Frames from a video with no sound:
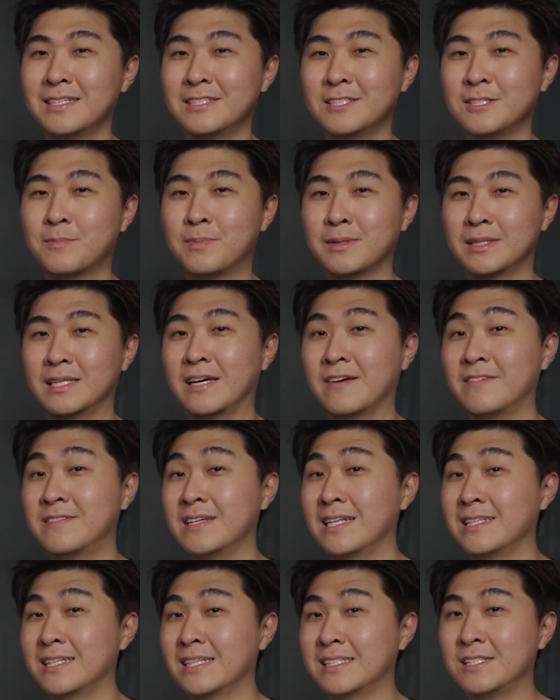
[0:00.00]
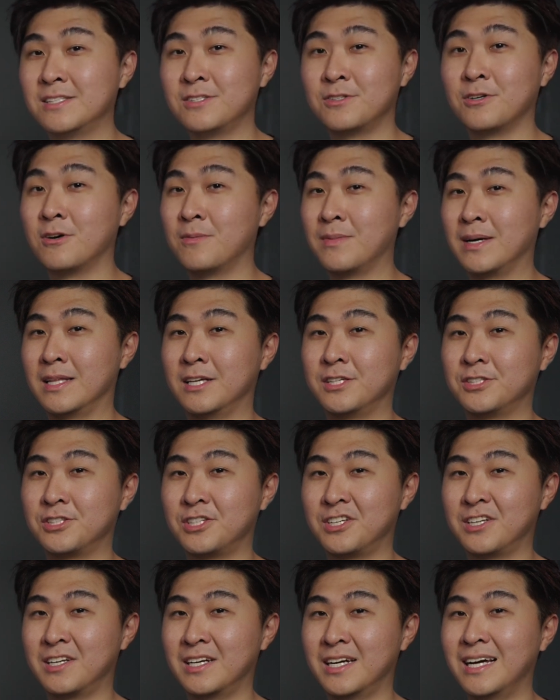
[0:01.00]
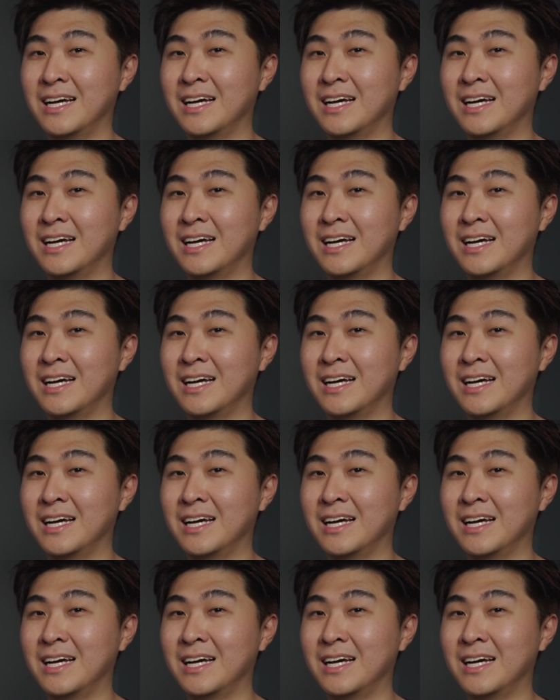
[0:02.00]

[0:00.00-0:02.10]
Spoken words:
You believe that this is your manager